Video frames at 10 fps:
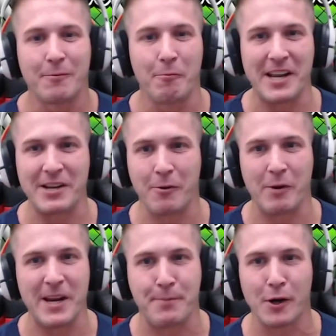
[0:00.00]
We
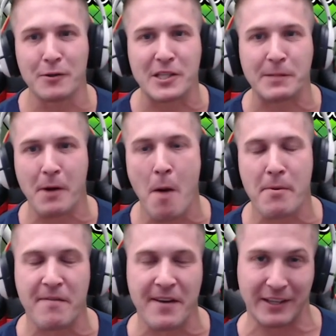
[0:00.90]
we pulled
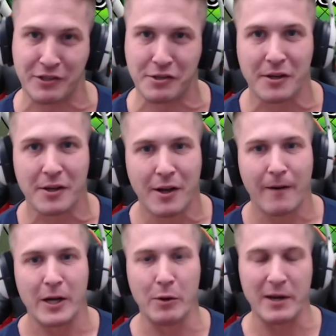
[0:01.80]
Spopovich,
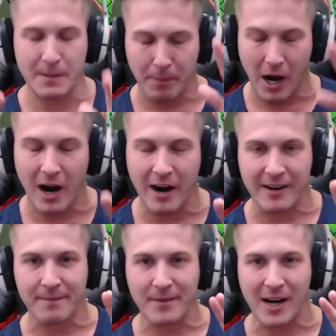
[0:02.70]
who is a part
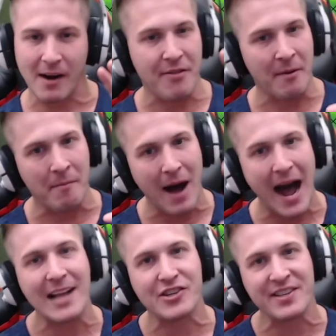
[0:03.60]
of the
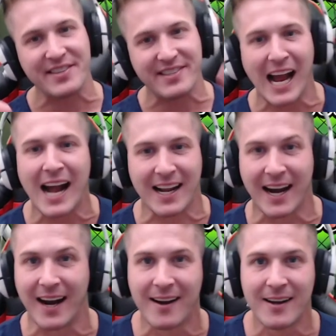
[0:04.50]
Majin
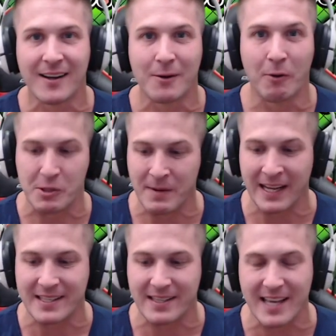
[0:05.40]
Saga, which
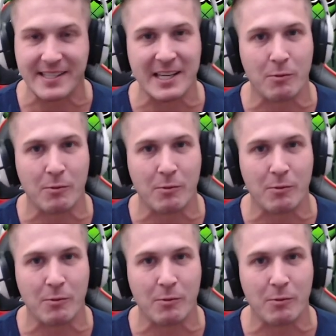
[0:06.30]
means this is